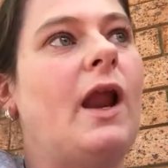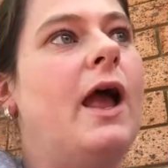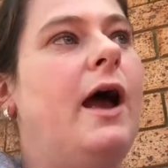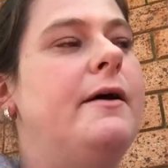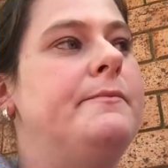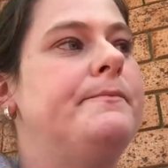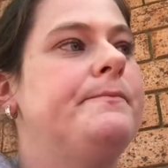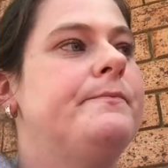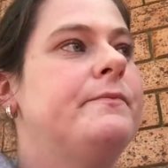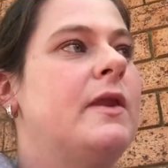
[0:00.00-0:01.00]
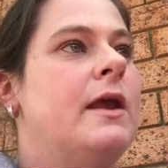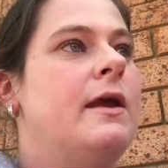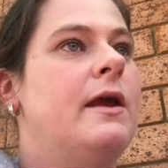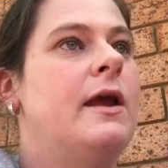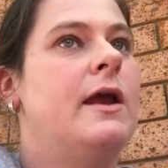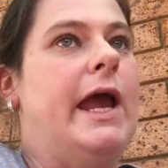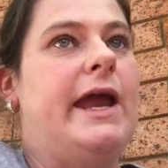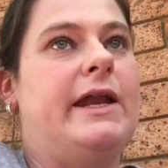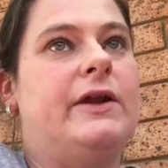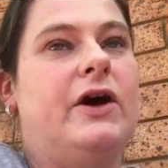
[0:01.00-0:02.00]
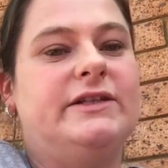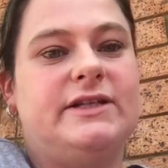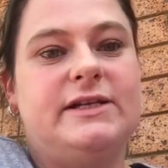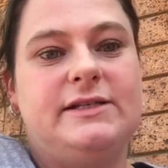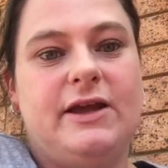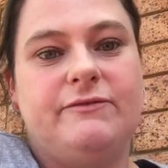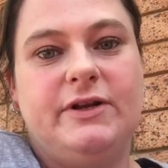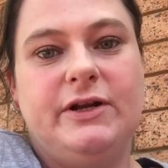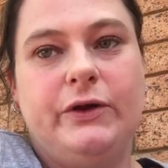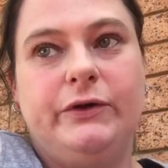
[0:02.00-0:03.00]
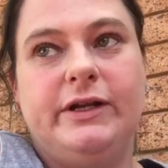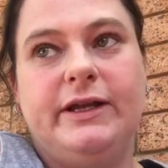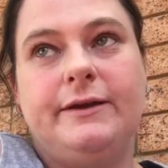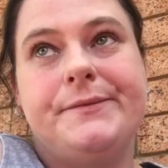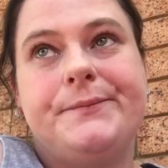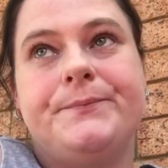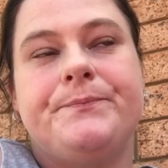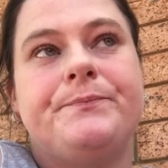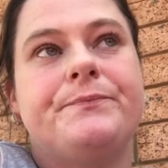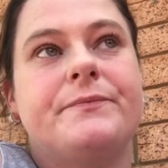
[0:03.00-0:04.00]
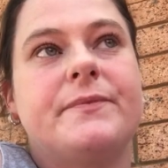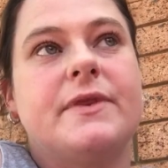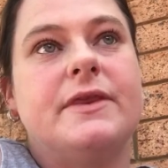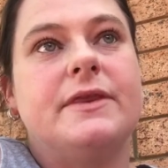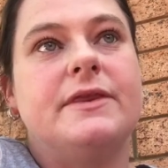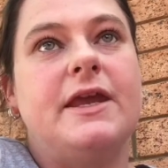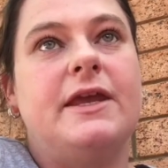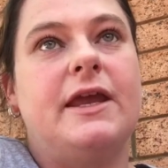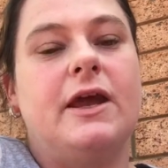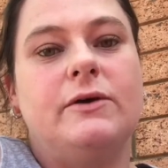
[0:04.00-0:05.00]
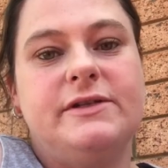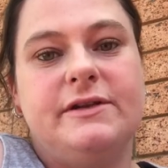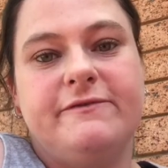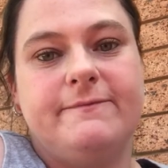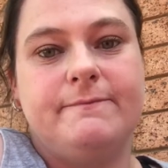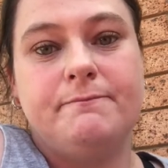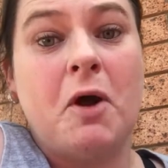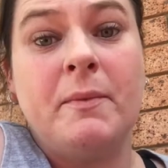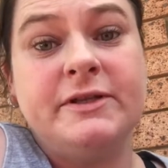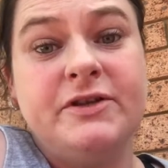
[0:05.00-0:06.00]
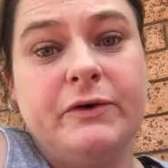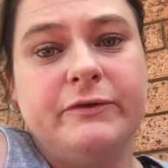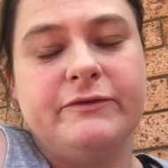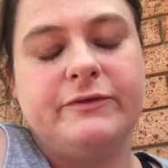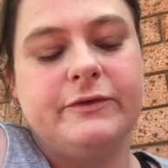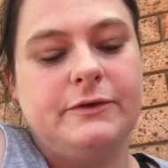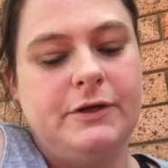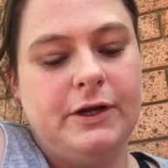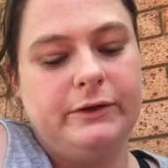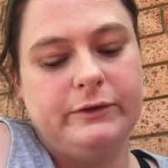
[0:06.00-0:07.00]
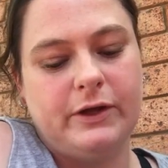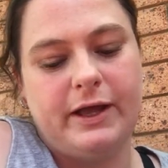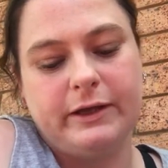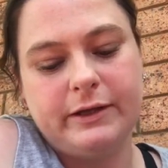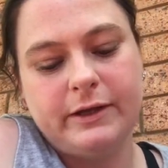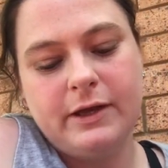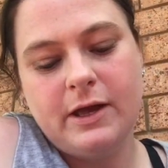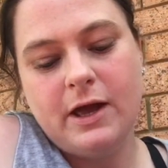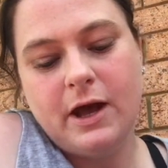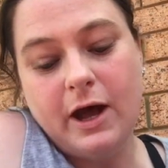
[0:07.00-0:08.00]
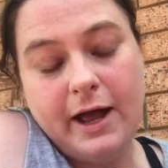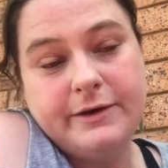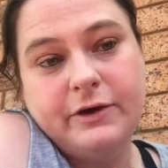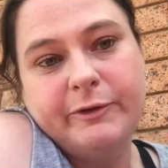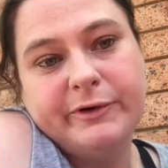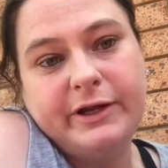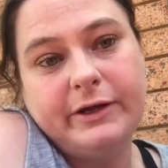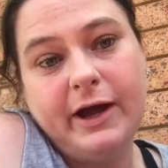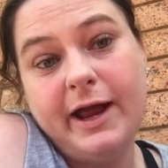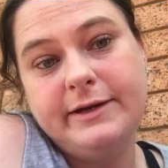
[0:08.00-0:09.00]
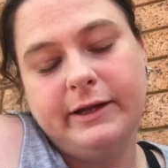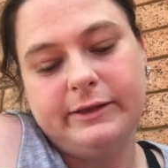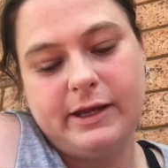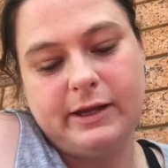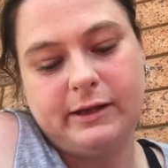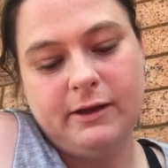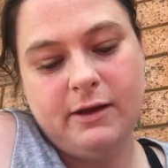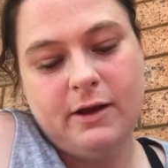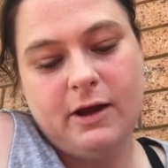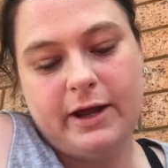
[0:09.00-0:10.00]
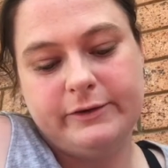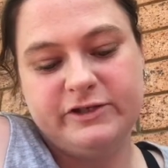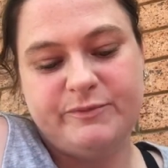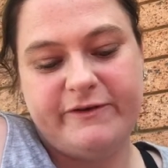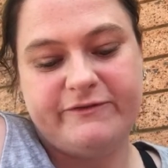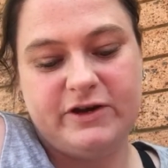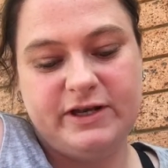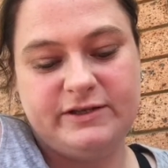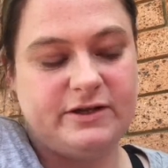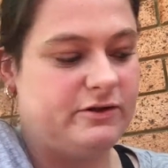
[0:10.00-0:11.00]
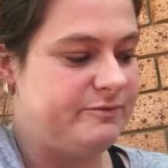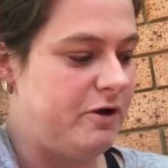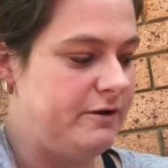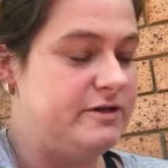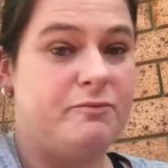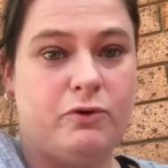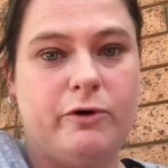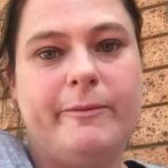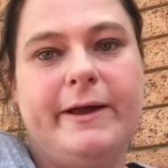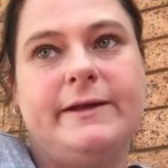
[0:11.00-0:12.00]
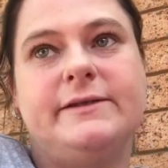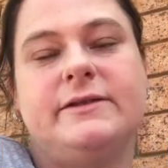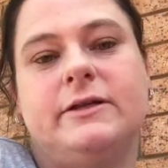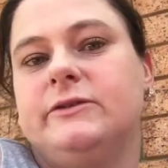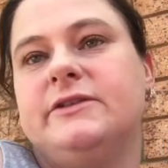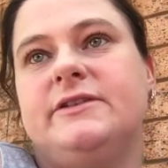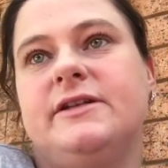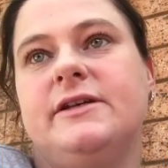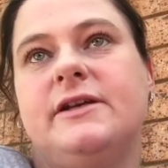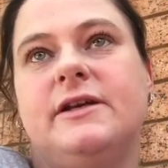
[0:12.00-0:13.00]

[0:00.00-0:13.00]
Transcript: And I started to get really lonely, thinking I was in it by myself, you know, like I had nobody, I had nothing, I'd lost my friends, I lost my support base, I lost